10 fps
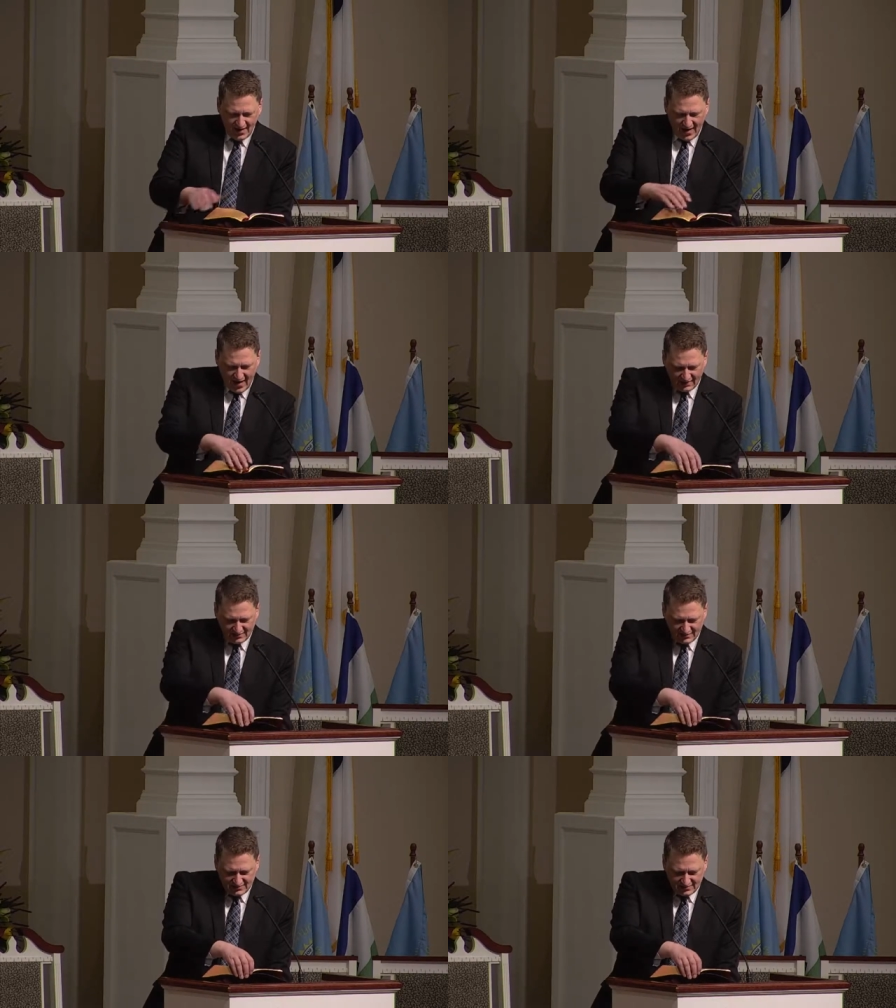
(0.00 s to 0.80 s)

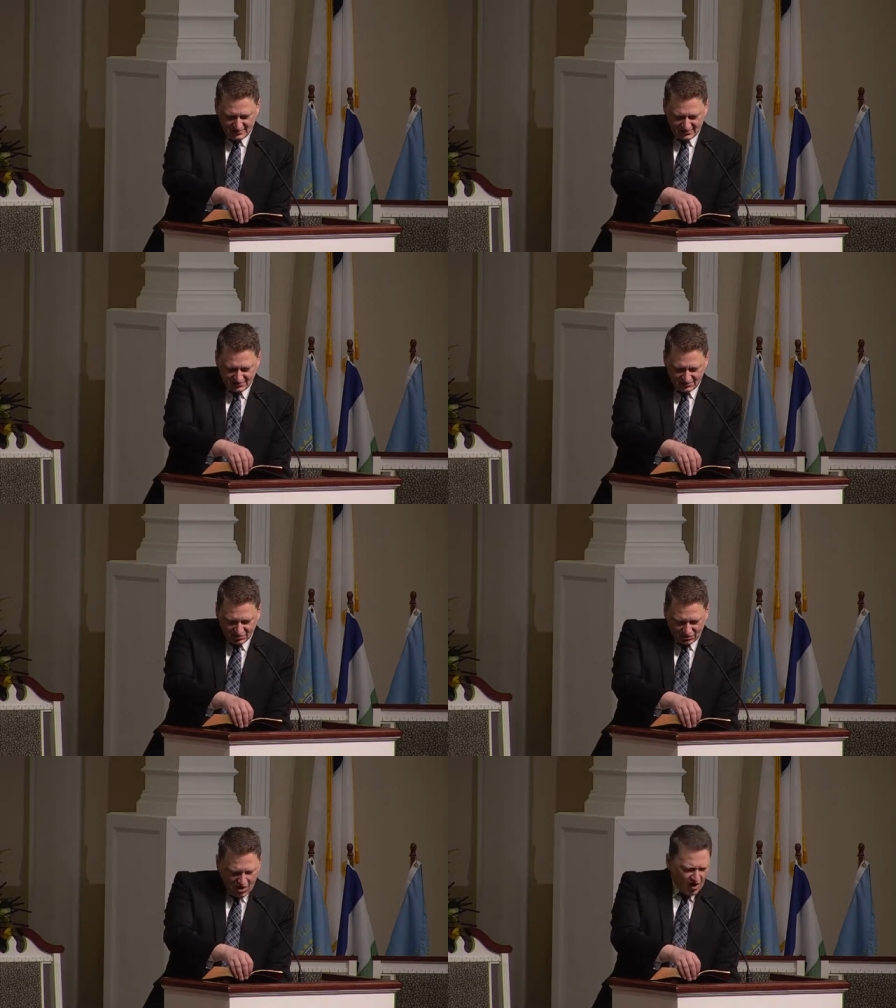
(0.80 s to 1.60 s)
And
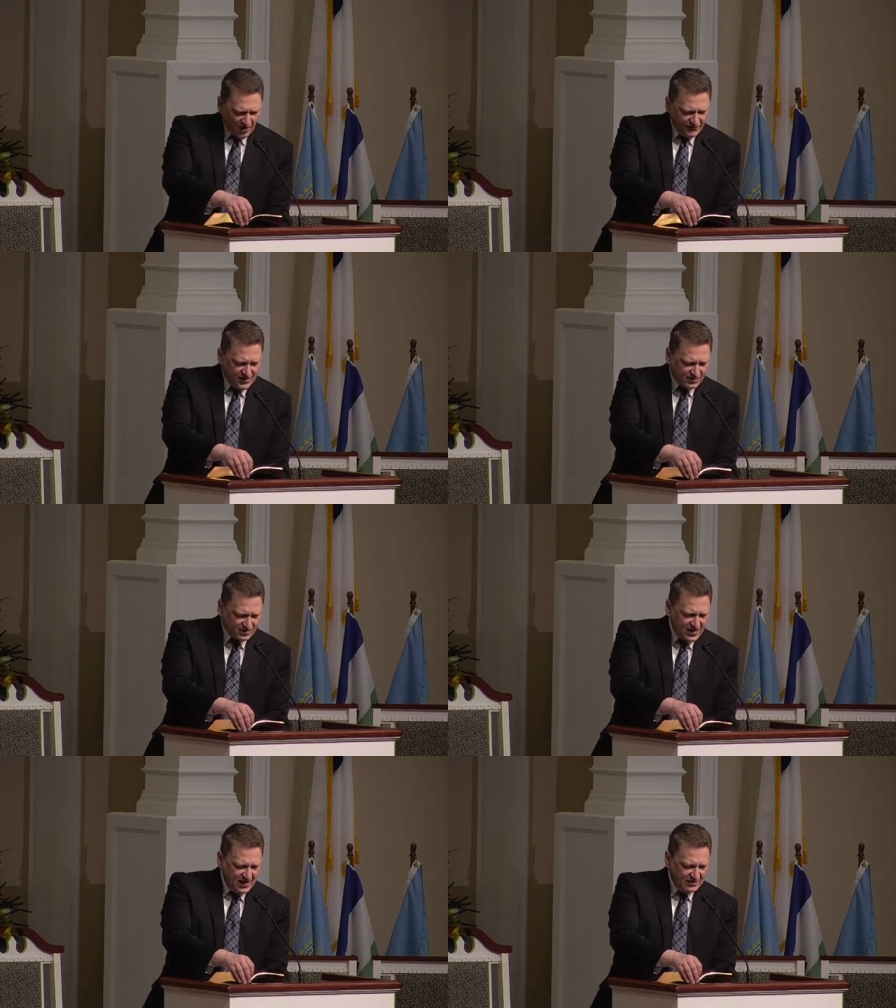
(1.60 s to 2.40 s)
so, all of these
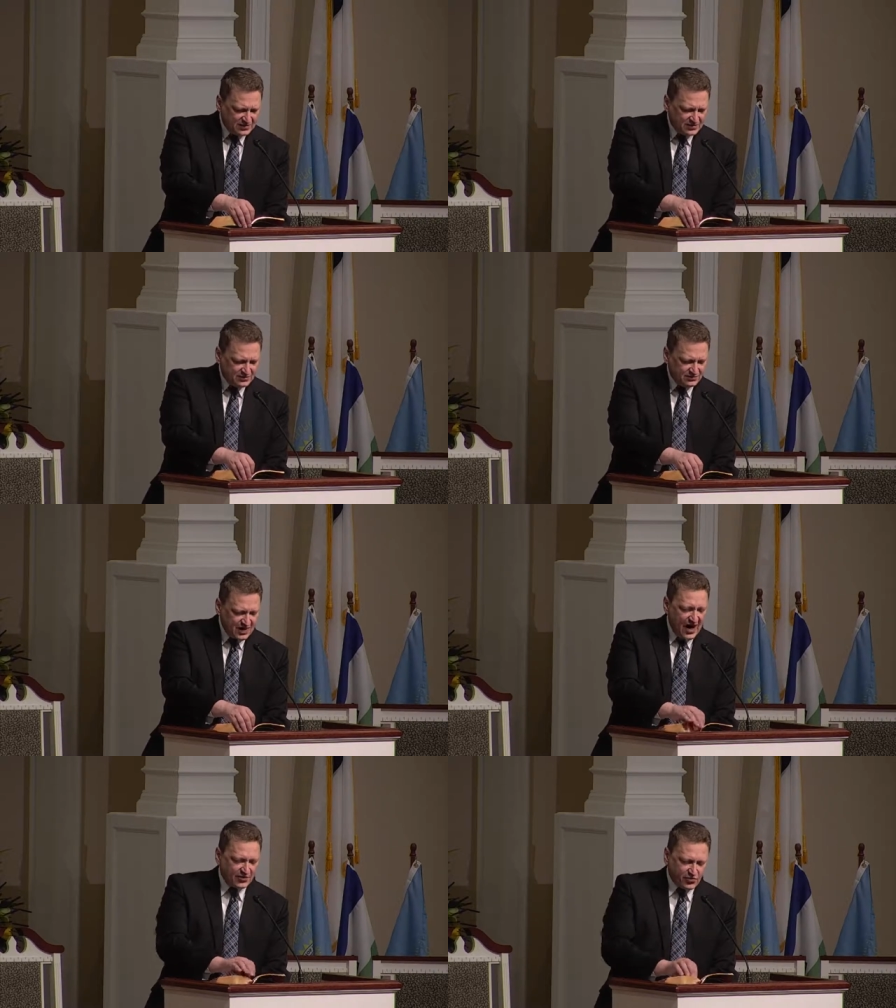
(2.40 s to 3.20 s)
things,
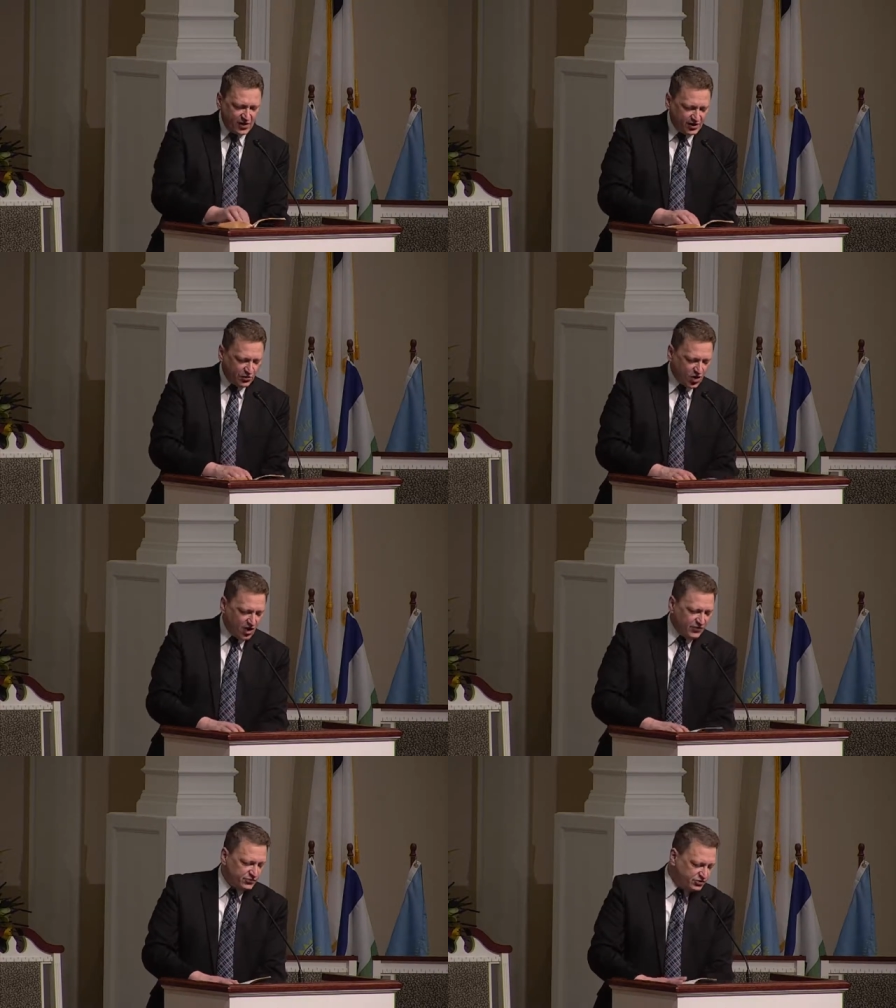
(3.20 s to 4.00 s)
God created a
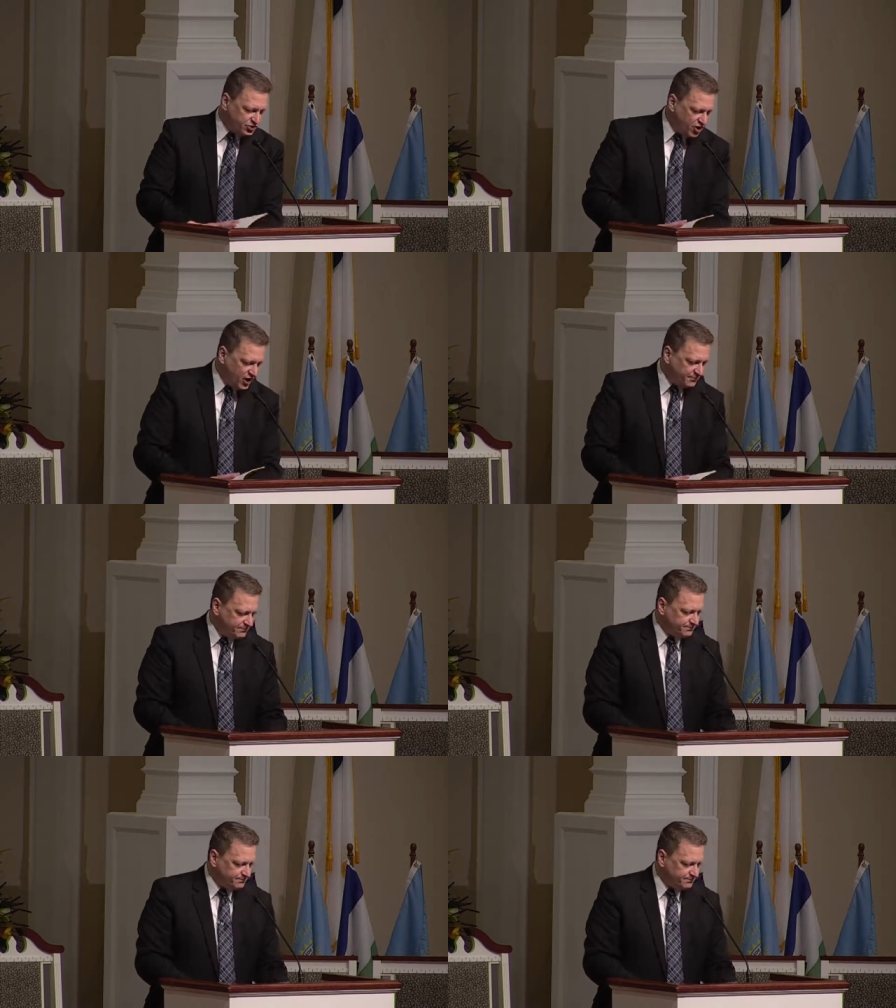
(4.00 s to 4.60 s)
world that was good.